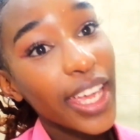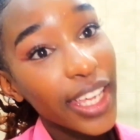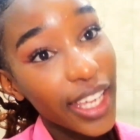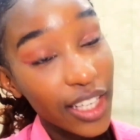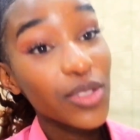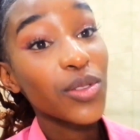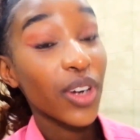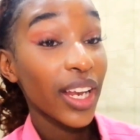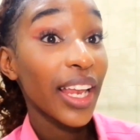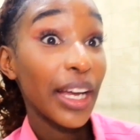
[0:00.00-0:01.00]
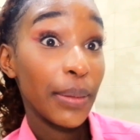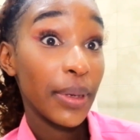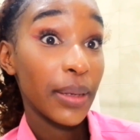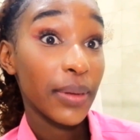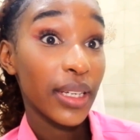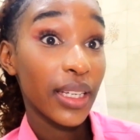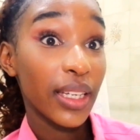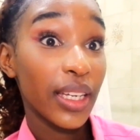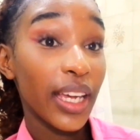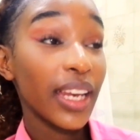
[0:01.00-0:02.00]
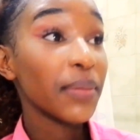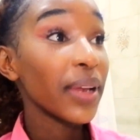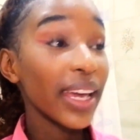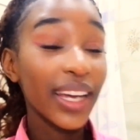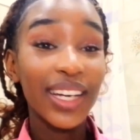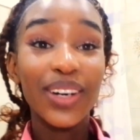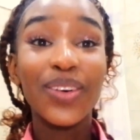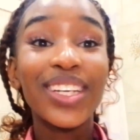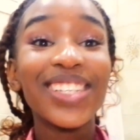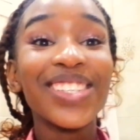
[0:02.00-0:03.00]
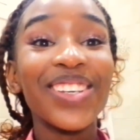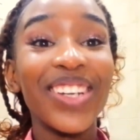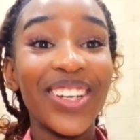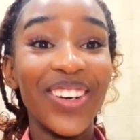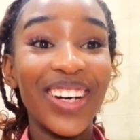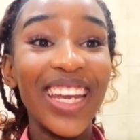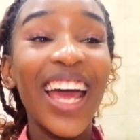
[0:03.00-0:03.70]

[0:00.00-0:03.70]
Guess who cried like a baby? And I'm like, what is going on?